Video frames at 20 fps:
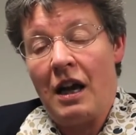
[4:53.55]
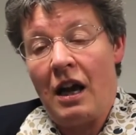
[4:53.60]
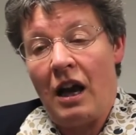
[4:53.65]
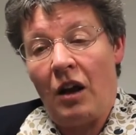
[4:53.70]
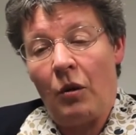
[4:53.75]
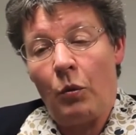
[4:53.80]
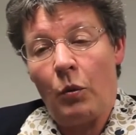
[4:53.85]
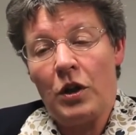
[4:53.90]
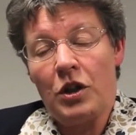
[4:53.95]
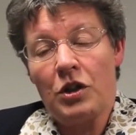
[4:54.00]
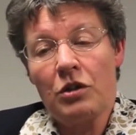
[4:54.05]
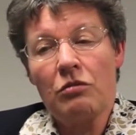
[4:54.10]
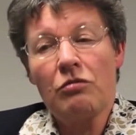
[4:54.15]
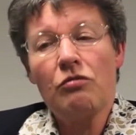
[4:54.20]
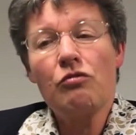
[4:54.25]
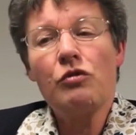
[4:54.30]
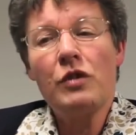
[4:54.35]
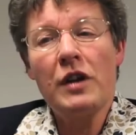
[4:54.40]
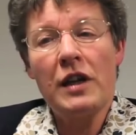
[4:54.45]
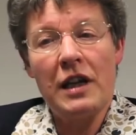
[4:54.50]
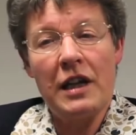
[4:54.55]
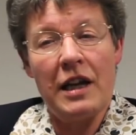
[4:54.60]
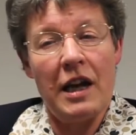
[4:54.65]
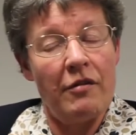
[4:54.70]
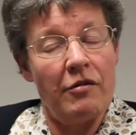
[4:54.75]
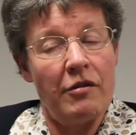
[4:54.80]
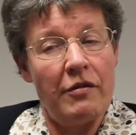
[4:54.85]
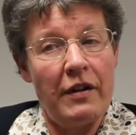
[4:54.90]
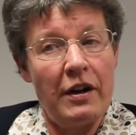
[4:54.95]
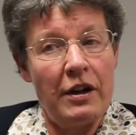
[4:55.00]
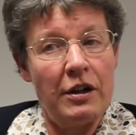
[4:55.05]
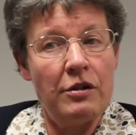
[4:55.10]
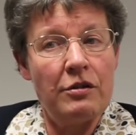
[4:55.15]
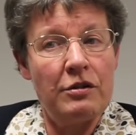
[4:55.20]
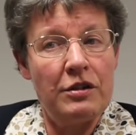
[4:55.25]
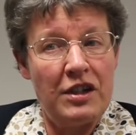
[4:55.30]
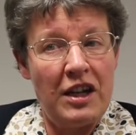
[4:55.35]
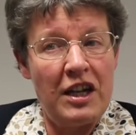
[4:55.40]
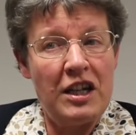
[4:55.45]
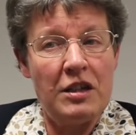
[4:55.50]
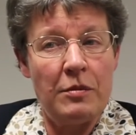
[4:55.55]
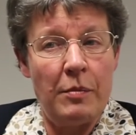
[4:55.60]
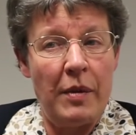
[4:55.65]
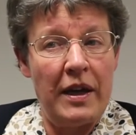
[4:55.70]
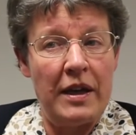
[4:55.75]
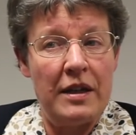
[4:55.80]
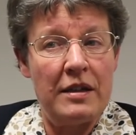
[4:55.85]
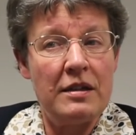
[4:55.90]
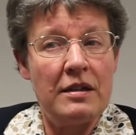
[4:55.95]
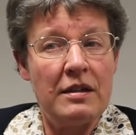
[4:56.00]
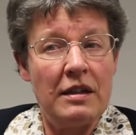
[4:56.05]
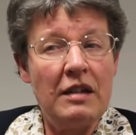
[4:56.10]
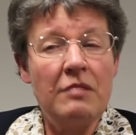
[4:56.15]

and we don't really have a very good database.